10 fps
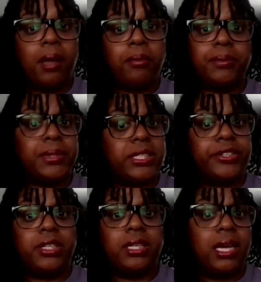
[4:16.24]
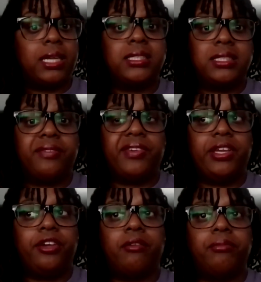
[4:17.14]
I'm gonna be sharing a lot of stuff
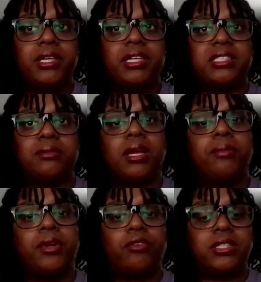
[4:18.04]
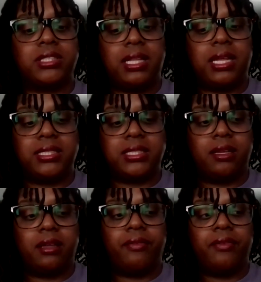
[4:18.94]
in here because I'm coming across a lot of
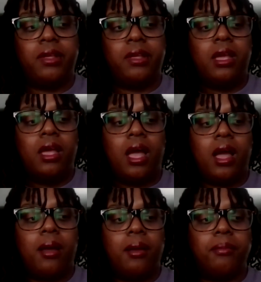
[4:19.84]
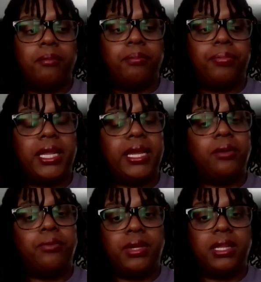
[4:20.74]
stuff,
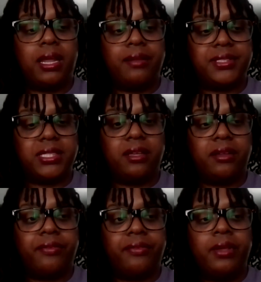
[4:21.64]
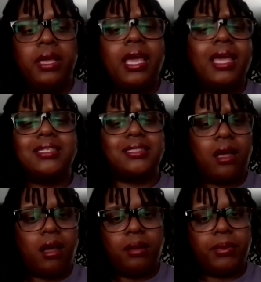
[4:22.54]
playing with a lot of stuff. And it's
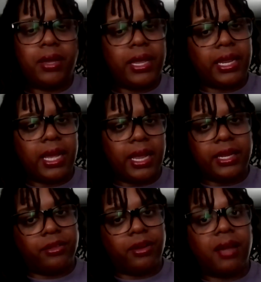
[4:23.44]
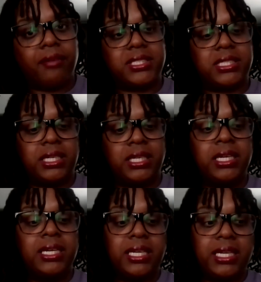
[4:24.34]
not all about AI either. Obviously,
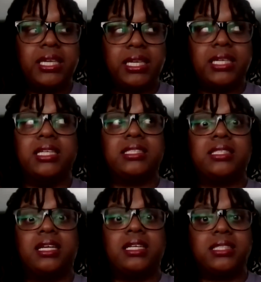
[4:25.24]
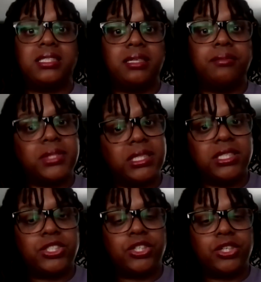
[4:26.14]
it is a STEM
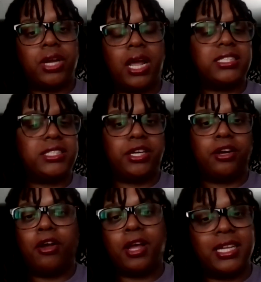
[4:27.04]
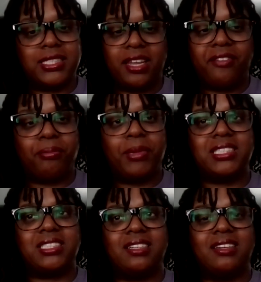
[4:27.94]
center. I share all kinds of
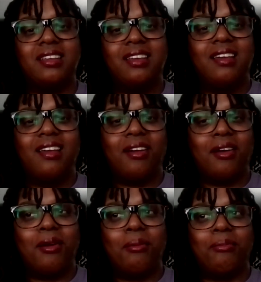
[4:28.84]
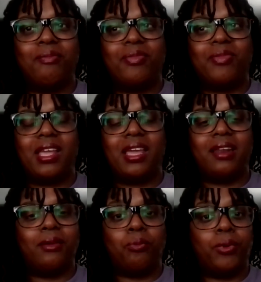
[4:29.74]
information. Um,
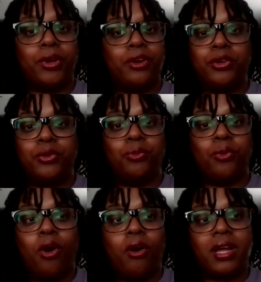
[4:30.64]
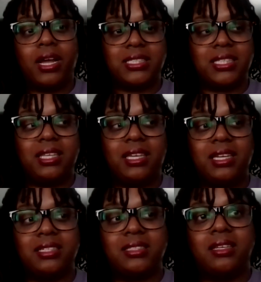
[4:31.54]
and we're gonna do all kinds of
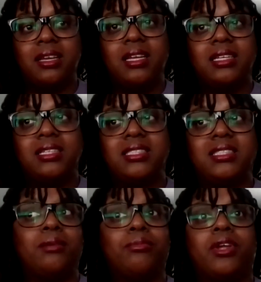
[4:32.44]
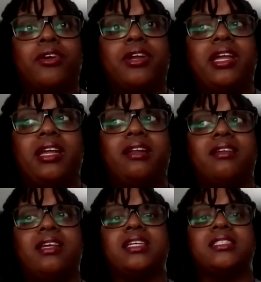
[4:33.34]
things. STEM
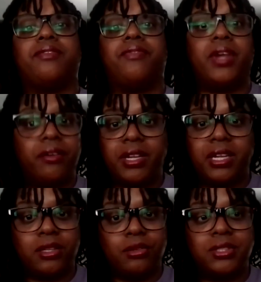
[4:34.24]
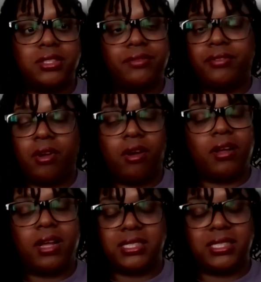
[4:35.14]
learning is very inclusive of
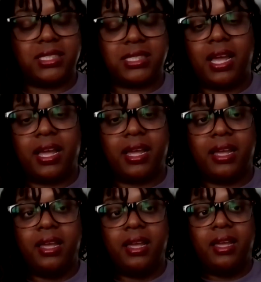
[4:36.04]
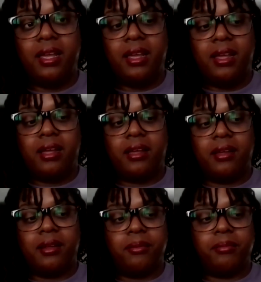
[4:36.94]
all kinds of things.
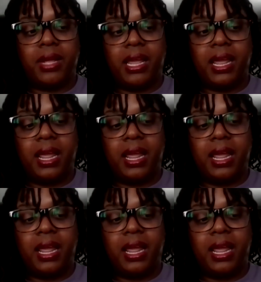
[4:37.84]
Um